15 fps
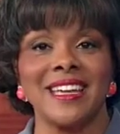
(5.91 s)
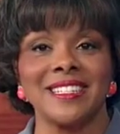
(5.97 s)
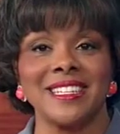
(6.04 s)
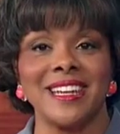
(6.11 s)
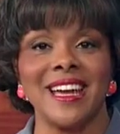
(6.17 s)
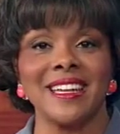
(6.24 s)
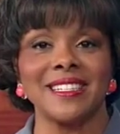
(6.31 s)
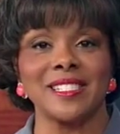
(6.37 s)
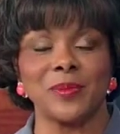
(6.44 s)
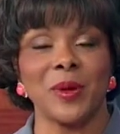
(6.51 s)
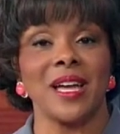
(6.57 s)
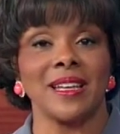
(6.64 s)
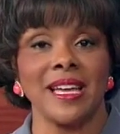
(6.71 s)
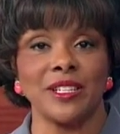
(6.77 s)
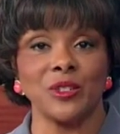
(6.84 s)
Tonight in
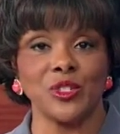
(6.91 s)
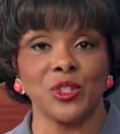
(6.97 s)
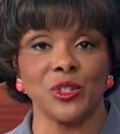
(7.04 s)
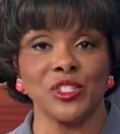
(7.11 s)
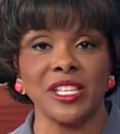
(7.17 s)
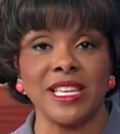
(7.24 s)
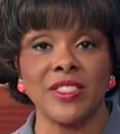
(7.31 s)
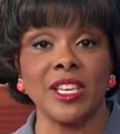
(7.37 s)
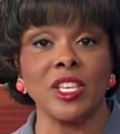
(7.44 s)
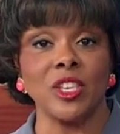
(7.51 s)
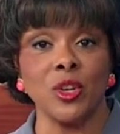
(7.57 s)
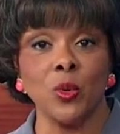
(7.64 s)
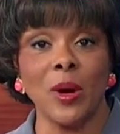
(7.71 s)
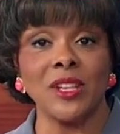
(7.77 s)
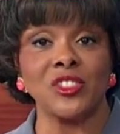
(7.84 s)
Spotlight New Jersey, the
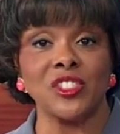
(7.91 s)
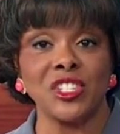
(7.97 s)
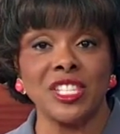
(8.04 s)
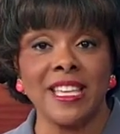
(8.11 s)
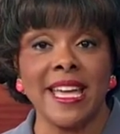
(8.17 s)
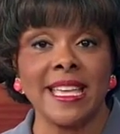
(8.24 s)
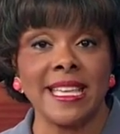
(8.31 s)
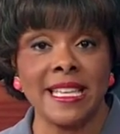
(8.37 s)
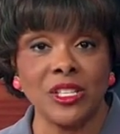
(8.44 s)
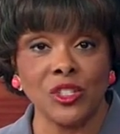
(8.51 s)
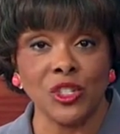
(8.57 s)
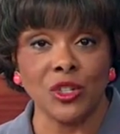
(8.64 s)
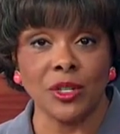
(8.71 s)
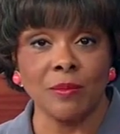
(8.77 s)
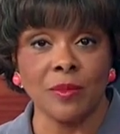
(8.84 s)
USTA
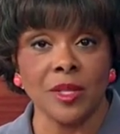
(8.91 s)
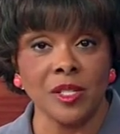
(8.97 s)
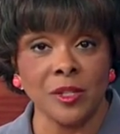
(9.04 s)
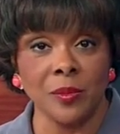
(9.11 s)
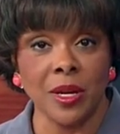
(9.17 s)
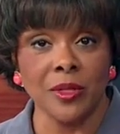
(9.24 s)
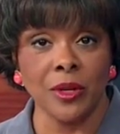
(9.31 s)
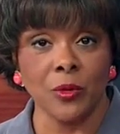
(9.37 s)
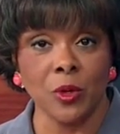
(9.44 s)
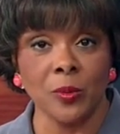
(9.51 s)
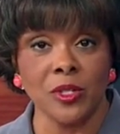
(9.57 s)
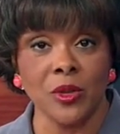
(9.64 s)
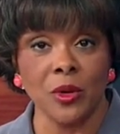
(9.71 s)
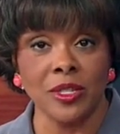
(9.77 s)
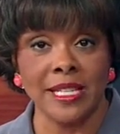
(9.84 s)
Eastern. This month, the
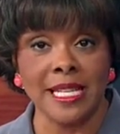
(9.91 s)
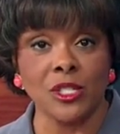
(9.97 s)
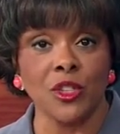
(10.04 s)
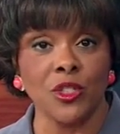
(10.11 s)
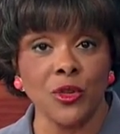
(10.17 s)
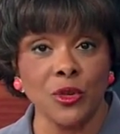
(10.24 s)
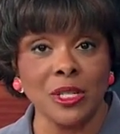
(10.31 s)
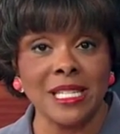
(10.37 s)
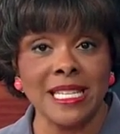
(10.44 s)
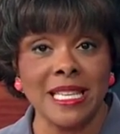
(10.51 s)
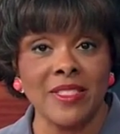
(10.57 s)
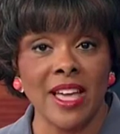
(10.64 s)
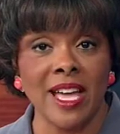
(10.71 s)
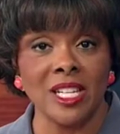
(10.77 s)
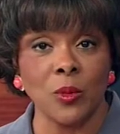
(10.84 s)
group is holding its
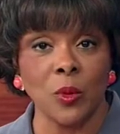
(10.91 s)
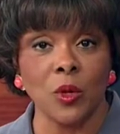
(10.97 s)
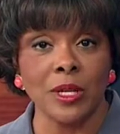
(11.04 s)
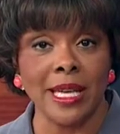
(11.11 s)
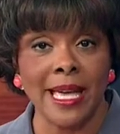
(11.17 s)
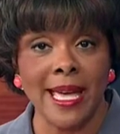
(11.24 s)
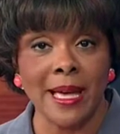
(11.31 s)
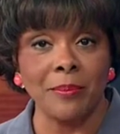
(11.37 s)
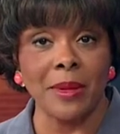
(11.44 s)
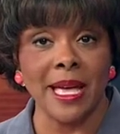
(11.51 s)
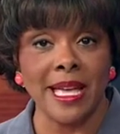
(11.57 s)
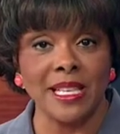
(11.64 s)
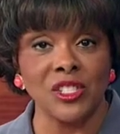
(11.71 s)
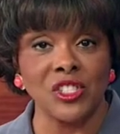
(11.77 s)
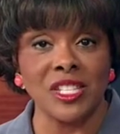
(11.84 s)
13th annual Camp
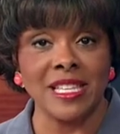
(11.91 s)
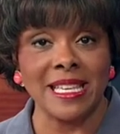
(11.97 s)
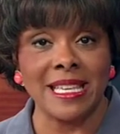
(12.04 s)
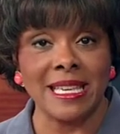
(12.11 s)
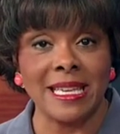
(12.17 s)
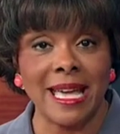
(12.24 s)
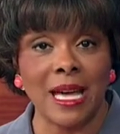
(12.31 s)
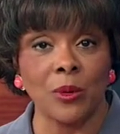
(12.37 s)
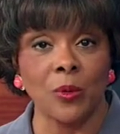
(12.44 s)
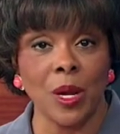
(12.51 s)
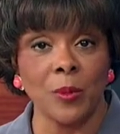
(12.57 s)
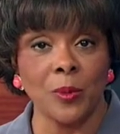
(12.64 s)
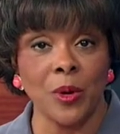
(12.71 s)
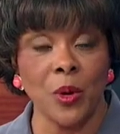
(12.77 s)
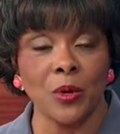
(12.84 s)
ACE at
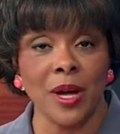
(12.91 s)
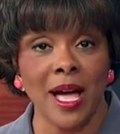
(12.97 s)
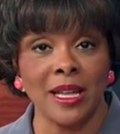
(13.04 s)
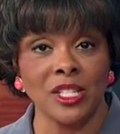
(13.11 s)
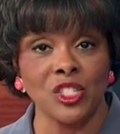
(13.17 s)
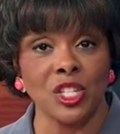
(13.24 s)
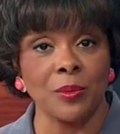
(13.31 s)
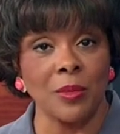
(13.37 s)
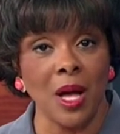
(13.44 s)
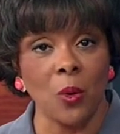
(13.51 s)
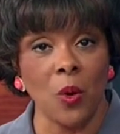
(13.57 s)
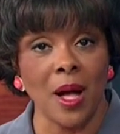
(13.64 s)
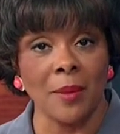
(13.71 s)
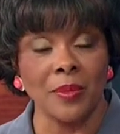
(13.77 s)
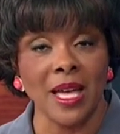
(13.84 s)
Ramapo College in
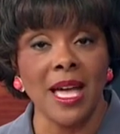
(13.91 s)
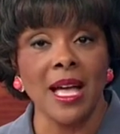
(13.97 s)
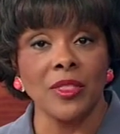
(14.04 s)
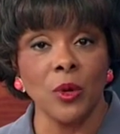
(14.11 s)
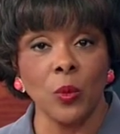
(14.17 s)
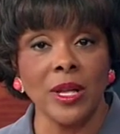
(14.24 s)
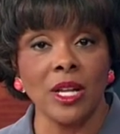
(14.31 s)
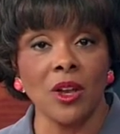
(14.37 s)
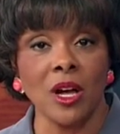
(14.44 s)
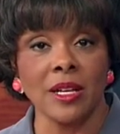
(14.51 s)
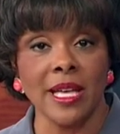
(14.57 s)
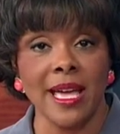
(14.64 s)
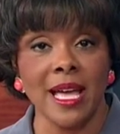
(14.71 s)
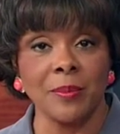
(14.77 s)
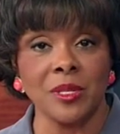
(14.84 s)
Mahwah. The
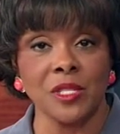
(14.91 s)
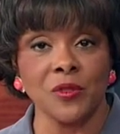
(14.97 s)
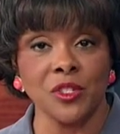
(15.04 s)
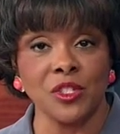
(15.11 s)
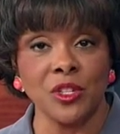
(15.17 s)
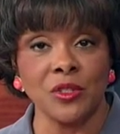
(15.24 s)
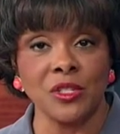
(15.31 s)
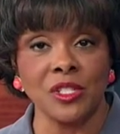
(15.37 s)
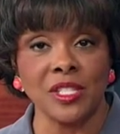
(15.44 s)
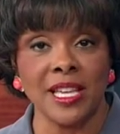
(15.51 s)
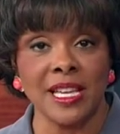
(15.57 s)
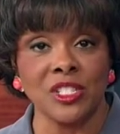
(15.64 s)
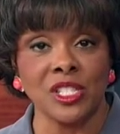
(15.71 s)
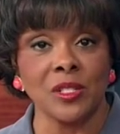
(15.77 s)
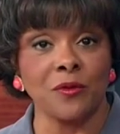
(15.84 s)
week-long camp is for students
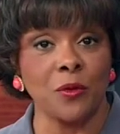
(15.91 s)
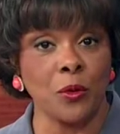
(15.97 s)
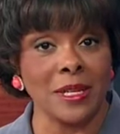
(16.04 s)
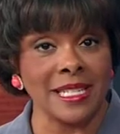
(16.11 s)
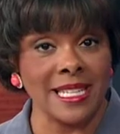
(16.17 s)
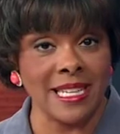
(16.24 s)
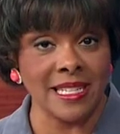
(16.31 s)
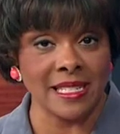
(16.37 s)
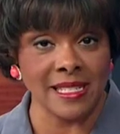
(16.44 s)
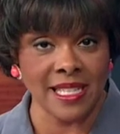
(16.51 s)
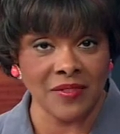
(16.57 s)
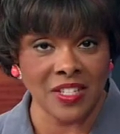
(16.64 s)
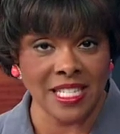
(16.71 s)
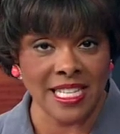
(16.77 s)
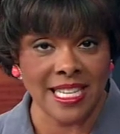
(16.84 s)
ages 14 to
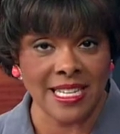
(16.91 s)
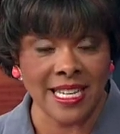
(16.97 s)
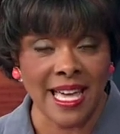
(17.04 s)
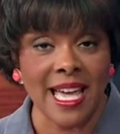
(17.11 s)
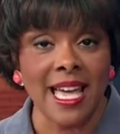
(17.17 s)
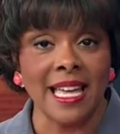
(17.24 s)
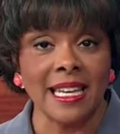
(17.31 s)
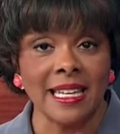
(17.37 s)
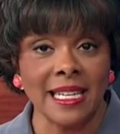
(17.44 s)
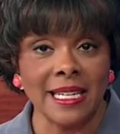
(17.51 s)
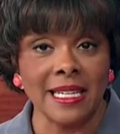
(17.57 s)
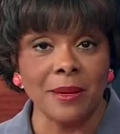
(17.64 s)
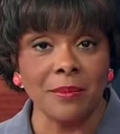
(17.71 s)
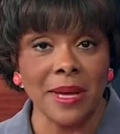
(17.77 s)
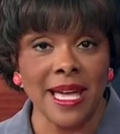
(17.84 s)
17.
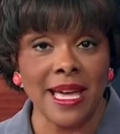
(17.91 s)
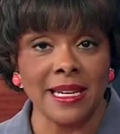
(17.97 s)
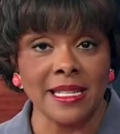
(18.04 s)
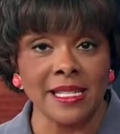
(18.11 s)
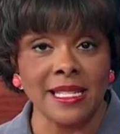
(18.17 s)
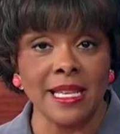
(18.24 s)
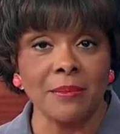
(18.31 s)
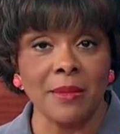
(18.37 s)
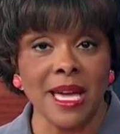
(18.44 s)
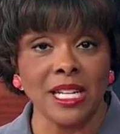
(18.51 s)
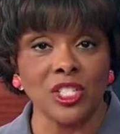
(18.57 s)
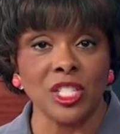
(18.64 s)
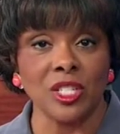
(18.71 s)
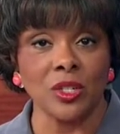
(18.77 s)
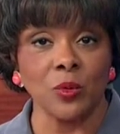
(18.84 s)
Linda Mann is the
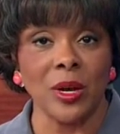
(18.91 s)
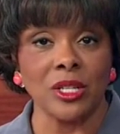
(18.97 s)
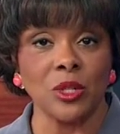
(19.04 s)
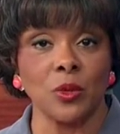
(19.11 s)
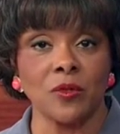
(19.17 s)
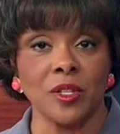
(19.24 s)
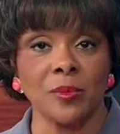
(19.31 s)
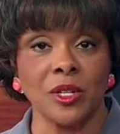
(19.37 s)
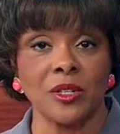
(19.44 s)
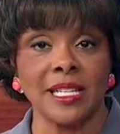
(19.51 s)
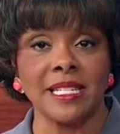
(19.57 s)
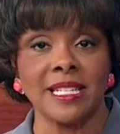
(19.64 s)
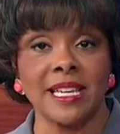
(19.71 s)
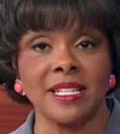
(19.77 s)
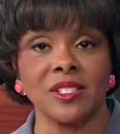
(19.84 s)
Managing Director of
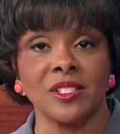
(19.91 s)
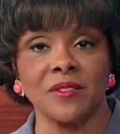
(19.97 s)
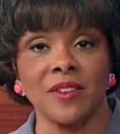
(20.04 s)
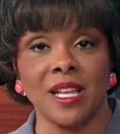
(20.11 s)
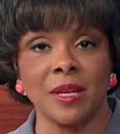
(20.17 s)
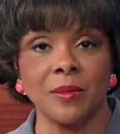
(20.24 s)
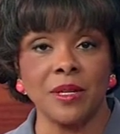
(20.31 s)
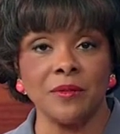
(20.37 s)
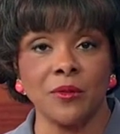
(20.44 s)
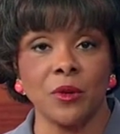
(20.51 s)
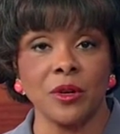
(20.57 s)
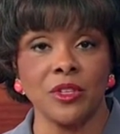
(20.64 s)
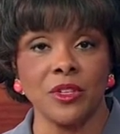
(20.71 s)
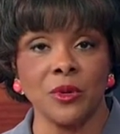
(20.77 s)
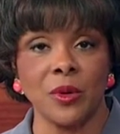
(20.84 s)
Community Tennis Development
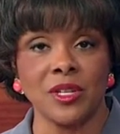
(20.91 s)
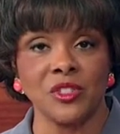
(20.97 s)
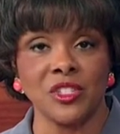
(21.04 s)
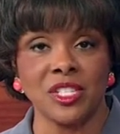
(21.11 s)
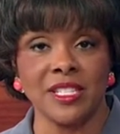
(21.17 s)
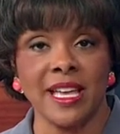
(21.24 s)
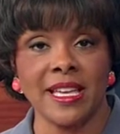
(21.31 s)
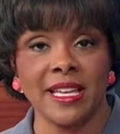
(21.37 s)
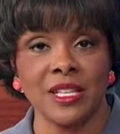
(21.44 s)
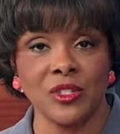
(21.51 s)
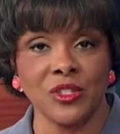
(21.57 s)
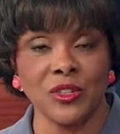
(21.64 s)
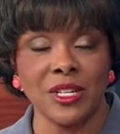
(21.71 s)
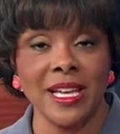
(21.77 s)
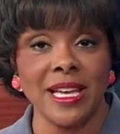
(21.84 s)
for USTA
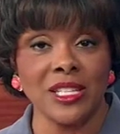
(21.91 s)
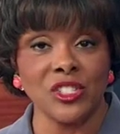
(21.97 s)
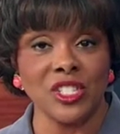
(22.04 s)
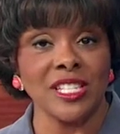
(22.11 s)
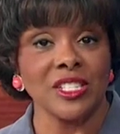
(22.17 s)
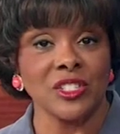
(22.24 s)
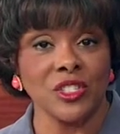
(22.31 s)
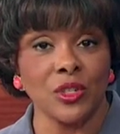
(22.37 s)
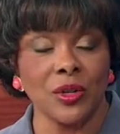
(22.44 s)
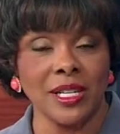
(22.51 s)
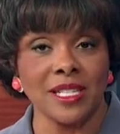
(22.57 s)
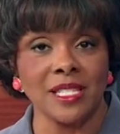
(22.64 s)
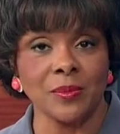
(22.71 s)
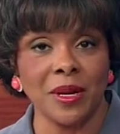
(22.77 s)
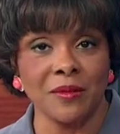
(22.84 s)
Eastern. She is
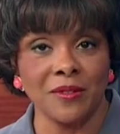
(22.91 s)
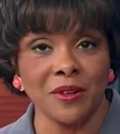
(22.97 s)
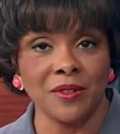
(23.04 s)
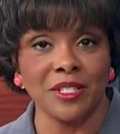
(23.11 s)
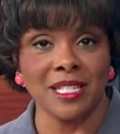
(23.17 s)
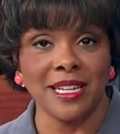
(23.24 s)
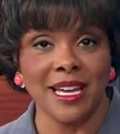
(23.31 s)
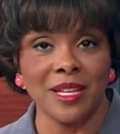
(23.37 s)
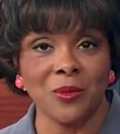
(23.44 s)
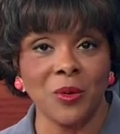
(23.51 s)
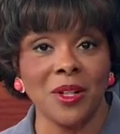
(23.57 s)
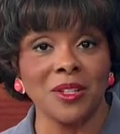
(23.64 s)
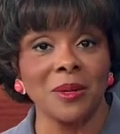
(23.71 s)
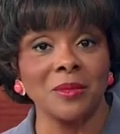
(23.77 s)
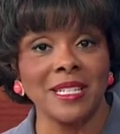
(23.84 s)
joining us by phone tonight.
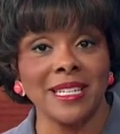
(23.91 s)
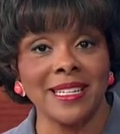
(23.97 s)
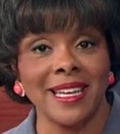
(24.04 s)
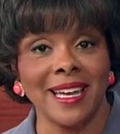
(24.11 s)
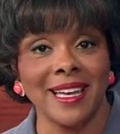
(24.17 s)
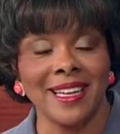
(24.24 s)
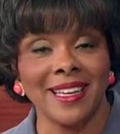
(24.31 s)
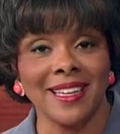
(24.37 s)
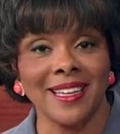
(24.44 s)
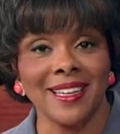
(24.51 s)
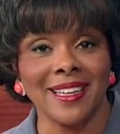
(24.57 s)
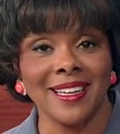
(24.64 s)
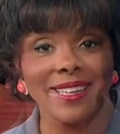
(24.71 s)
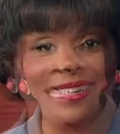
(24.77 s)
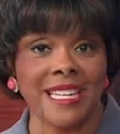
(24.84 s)
Welcome, Linda.
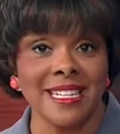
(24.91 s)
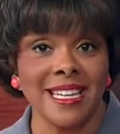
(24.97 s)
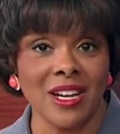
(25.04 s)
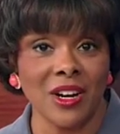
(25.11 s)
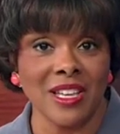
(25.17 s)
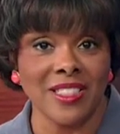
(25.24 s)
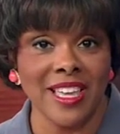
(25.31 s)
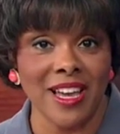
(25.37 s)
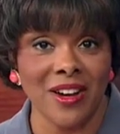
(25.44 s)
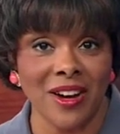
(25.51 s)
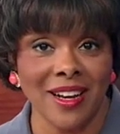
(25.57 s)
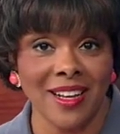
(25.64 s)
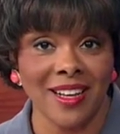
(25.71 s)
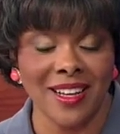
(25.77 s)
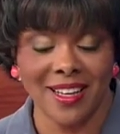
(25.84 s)
Linda, are you there?
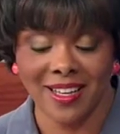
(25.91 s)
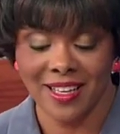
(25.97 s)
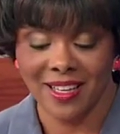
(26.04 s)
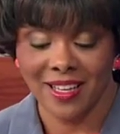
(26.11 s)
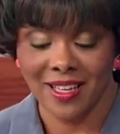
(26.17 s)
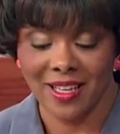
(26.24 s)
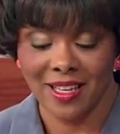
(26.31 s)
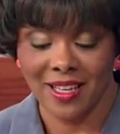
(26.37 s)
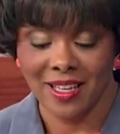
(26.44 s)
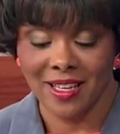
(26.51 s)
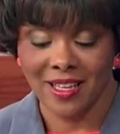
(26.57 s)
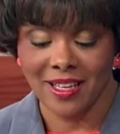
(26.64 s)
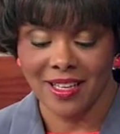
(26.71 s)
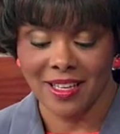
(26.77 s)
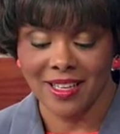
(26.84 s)
I
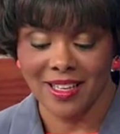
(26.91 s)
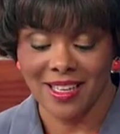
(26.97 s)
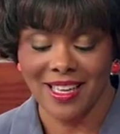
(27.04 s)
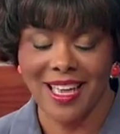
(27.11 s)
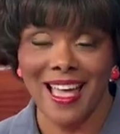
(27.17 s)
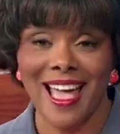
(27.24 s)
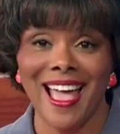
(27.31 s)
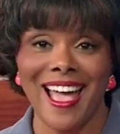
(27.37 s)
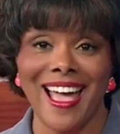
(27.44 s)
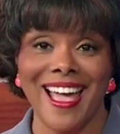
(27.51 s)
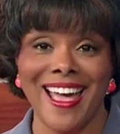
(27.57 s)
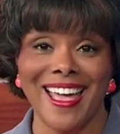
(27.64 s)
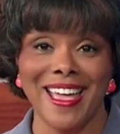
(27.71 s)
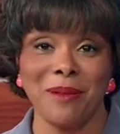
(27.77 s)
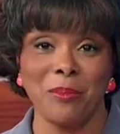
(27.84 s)
am. How are
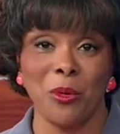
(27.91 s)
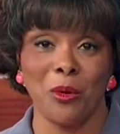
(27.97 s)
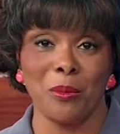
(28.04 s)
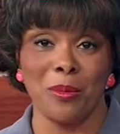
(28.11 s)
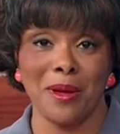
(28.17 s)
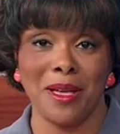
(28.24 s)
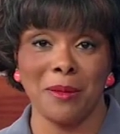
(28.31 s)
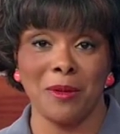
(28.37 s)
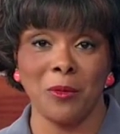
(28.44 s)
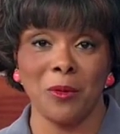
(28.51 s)
you? Hi, poor baby.